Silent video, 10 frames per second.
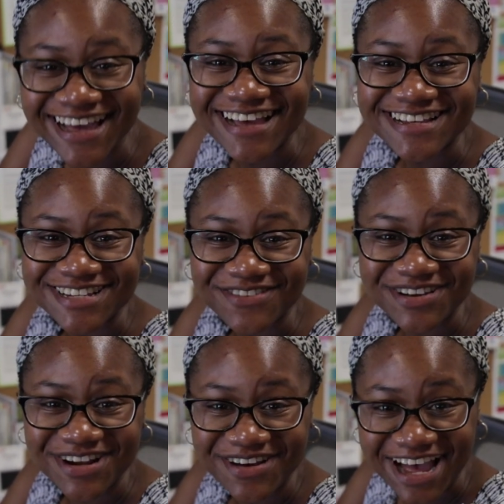cool. so
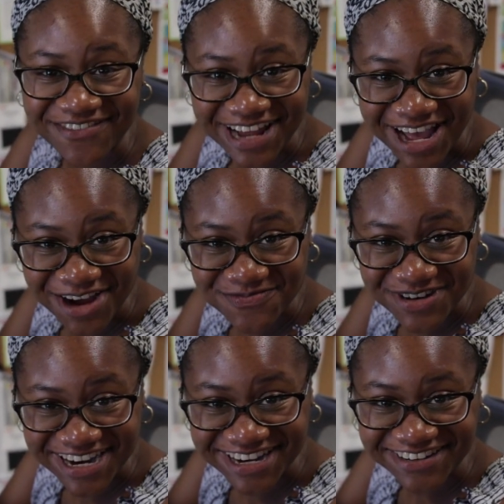we don't have an
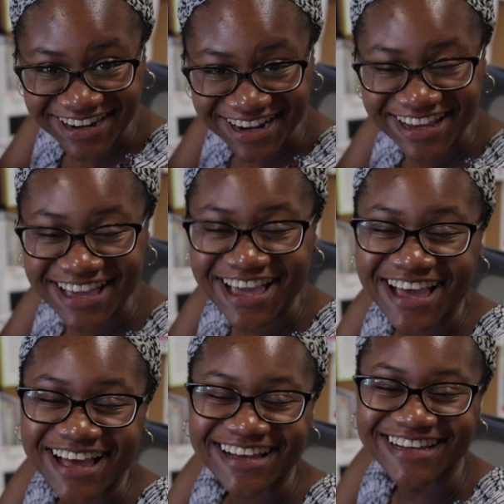outbreak, right?
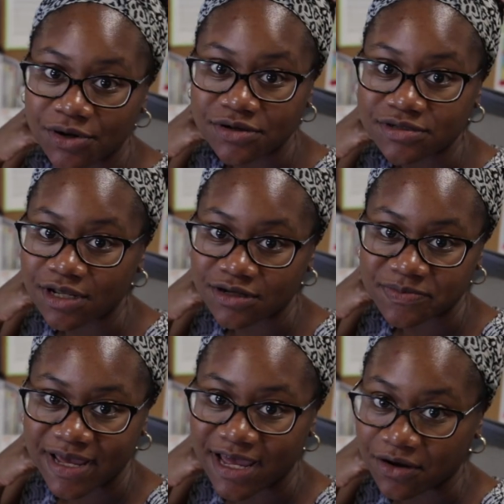Produce
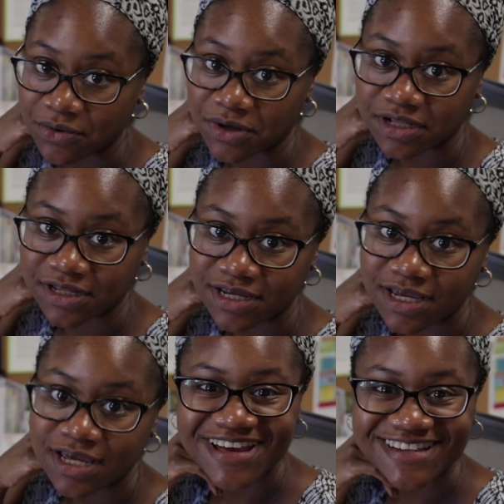goes bad quickly.
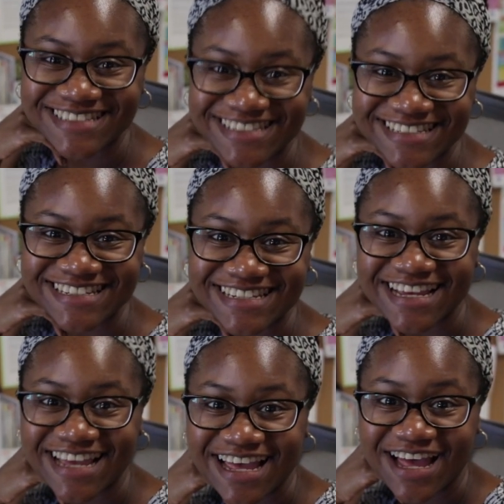How long do you
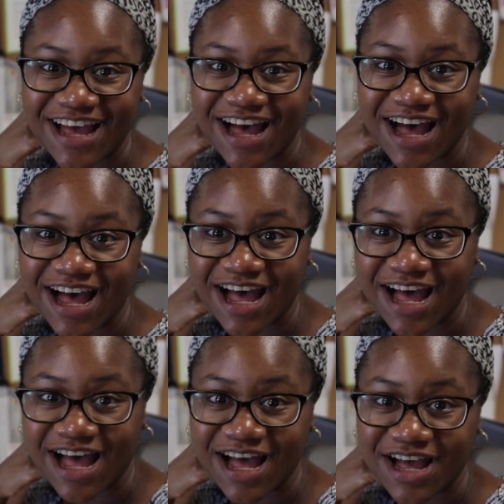have for uh,
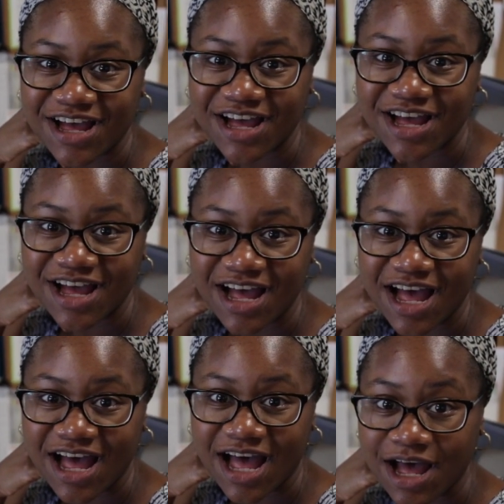that stuff to,
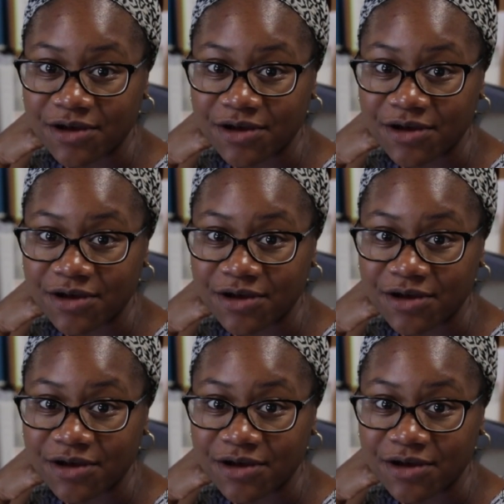to